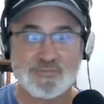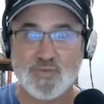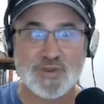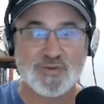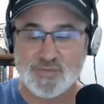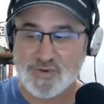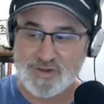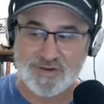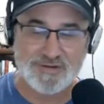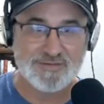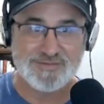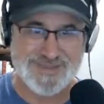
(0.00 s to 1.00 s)
week
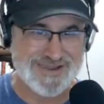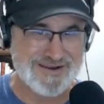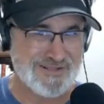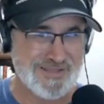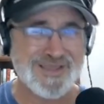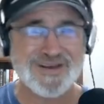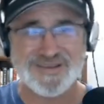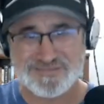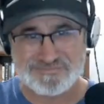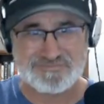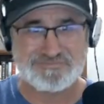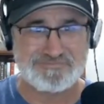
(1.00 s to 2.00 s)
one,
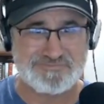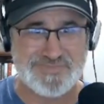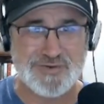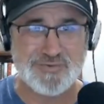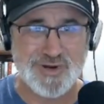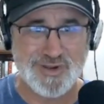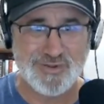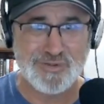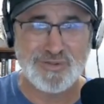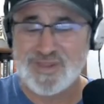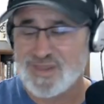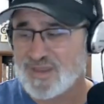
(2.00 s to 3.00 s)
Carolina, be
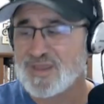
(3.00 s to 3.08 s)
real.